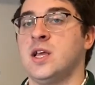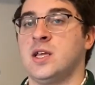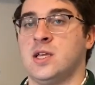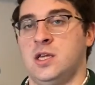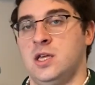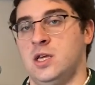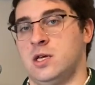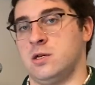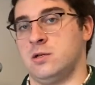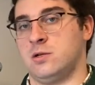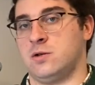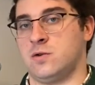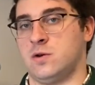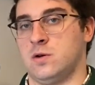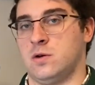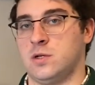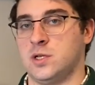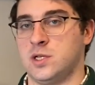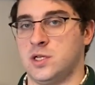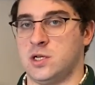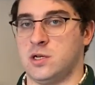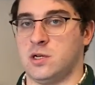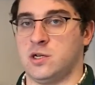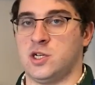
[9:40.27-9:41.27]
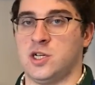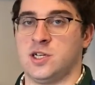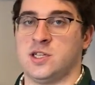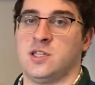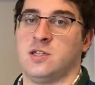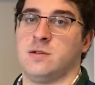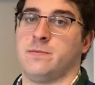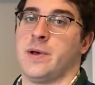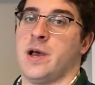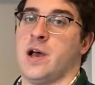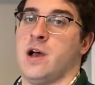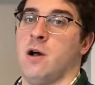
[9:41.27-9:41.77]
Heat control isn't just
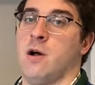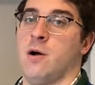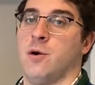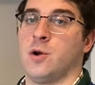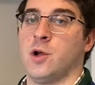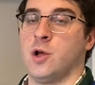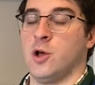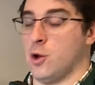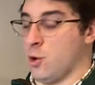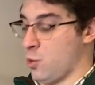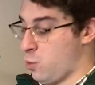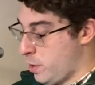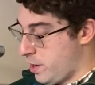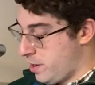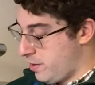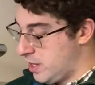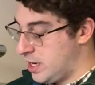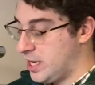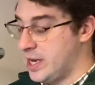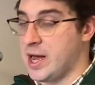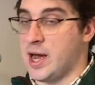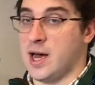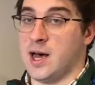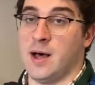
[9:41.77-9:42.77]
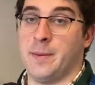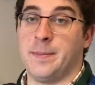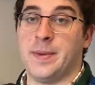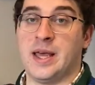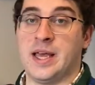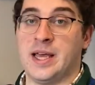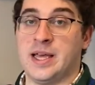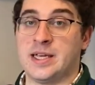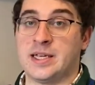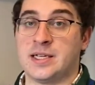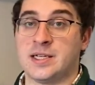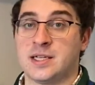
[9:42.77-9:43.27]
about where the knob
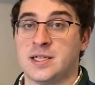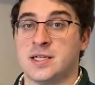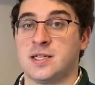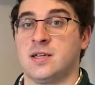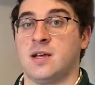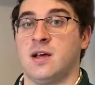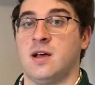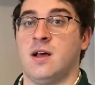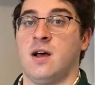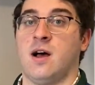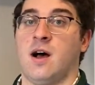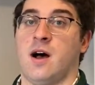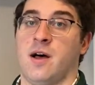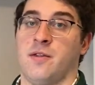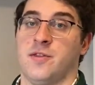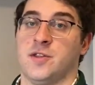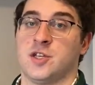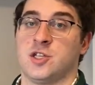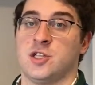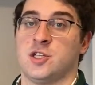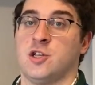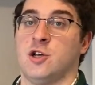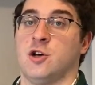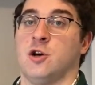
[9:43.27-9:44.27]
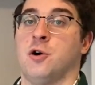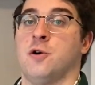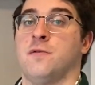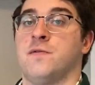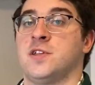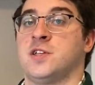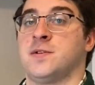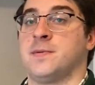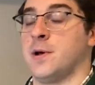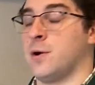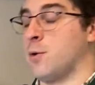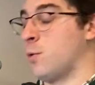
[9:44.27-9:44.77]
is on the stove,
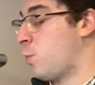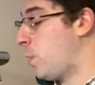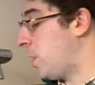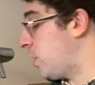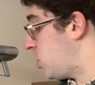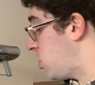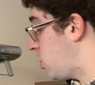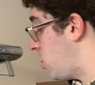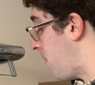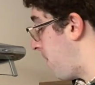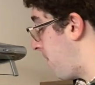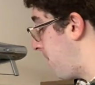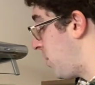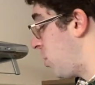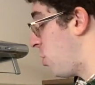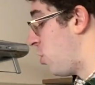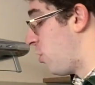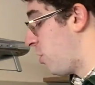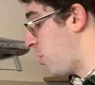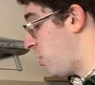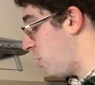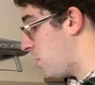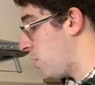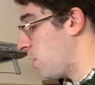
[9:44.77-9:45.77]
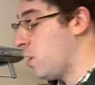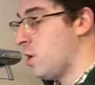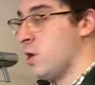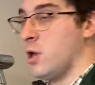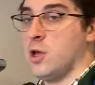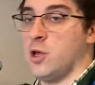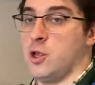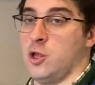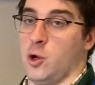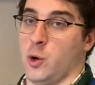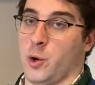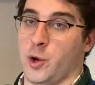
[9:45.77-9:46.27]
it's about which burner
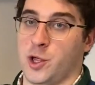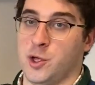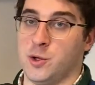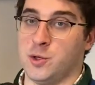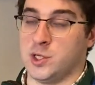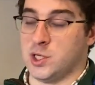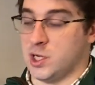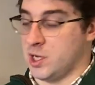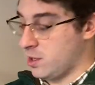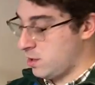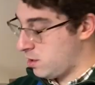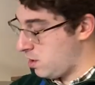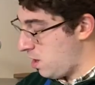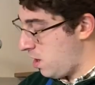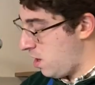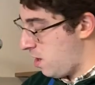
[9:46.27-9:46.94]
you are using.